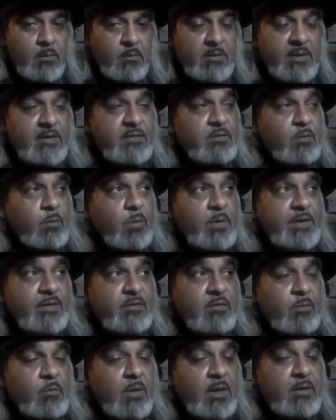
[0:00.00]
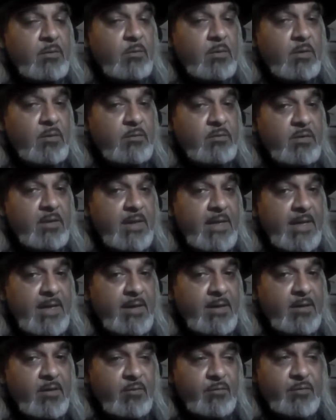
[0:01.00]
There's a reason why the roads in
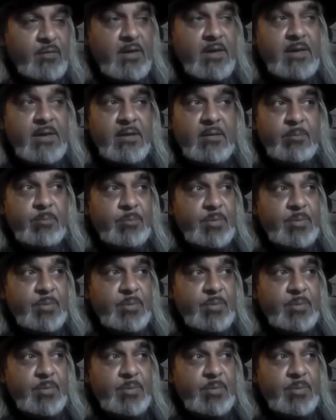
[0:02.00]
Katy are fucking